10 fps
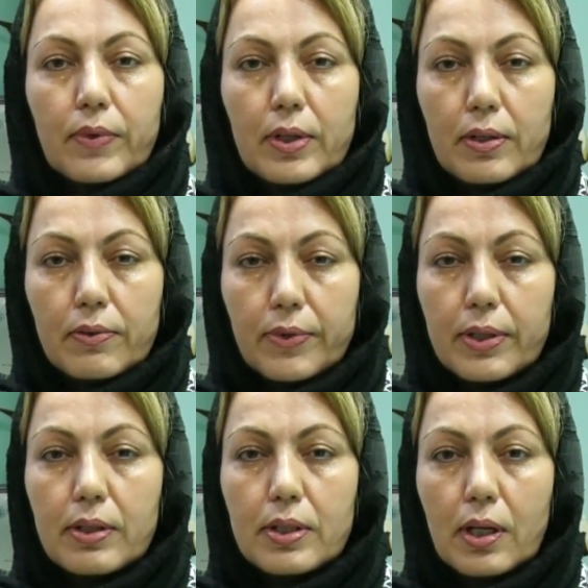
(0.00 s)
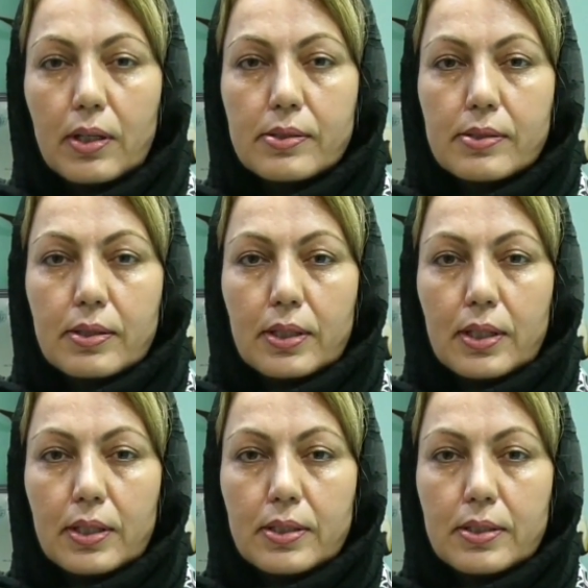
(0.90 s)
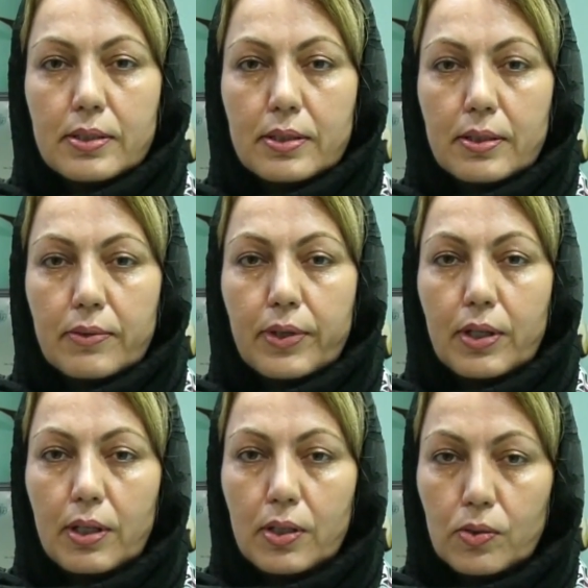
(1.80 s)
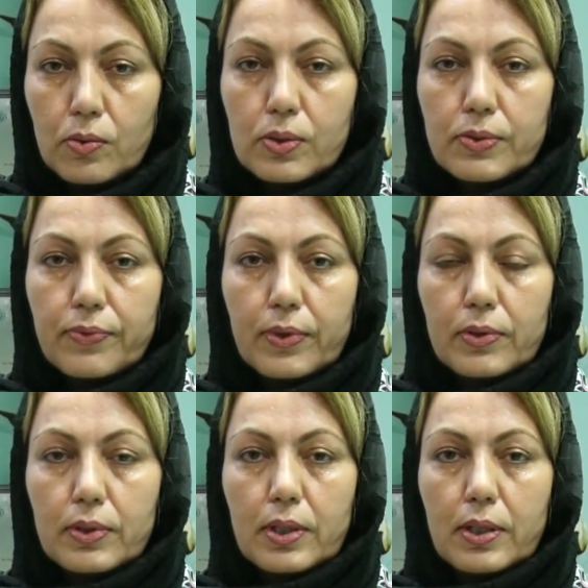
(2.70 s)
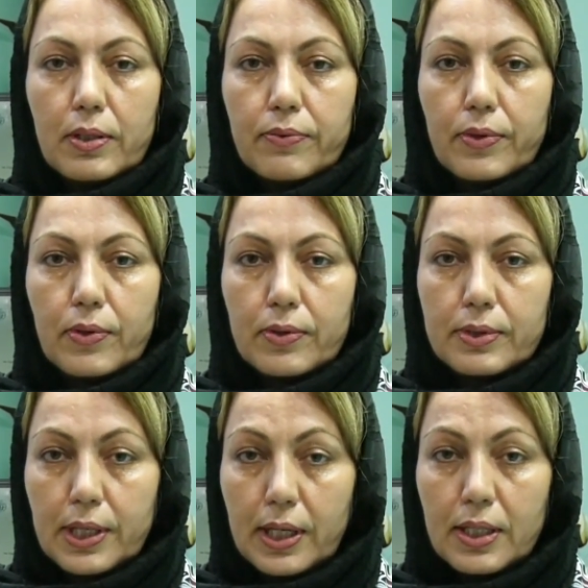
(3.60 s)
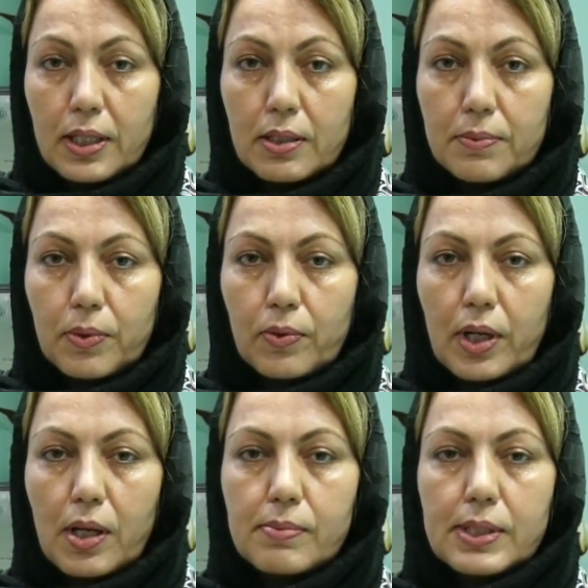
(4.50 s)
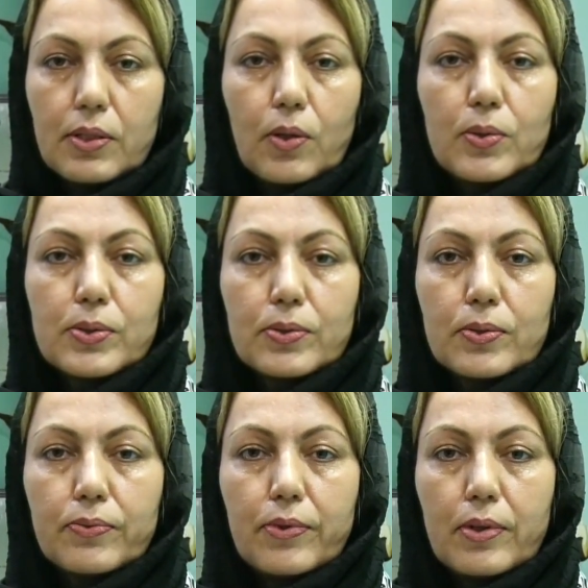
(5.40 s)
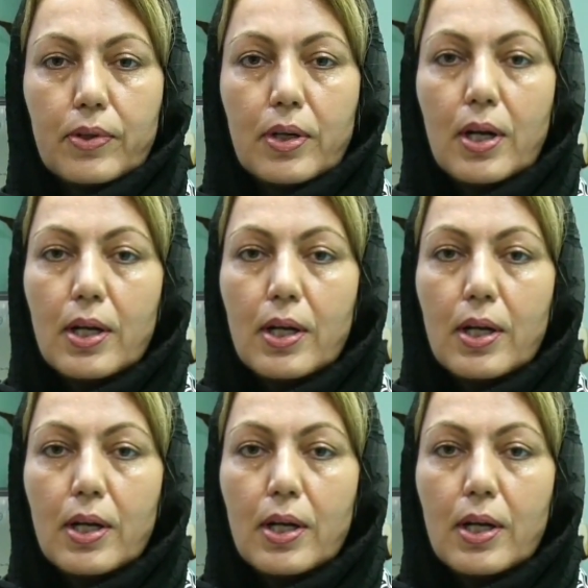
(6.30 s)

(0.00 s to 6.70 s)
very nice and very useful for training programs and also for